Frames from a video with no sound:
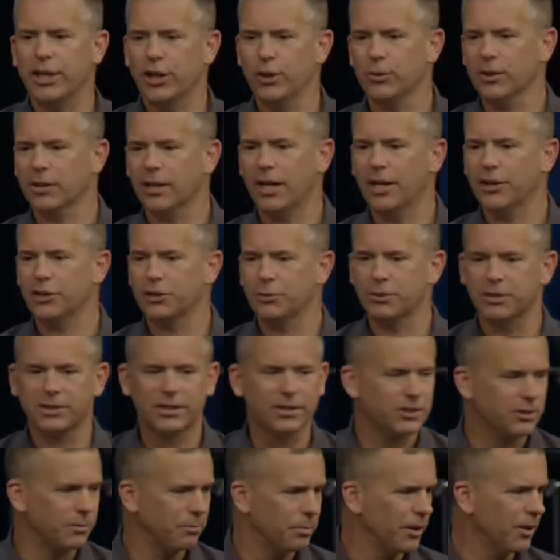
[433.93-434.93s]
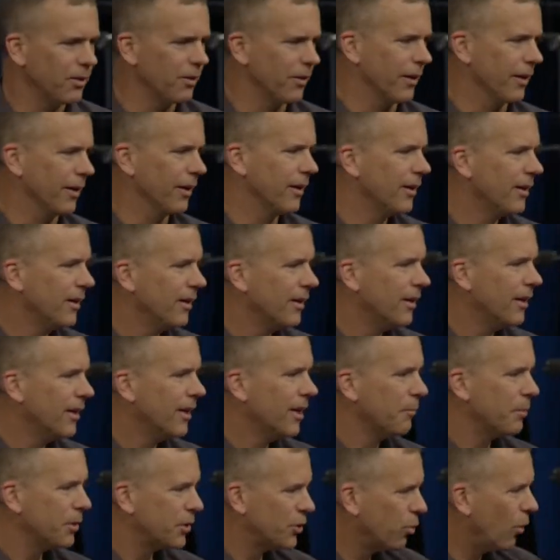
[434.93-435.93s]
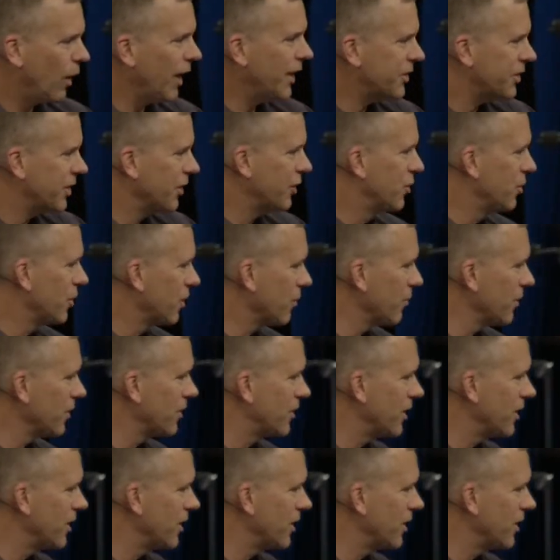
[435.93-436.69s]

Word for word: knew Elijah was disappearing. But twice in two different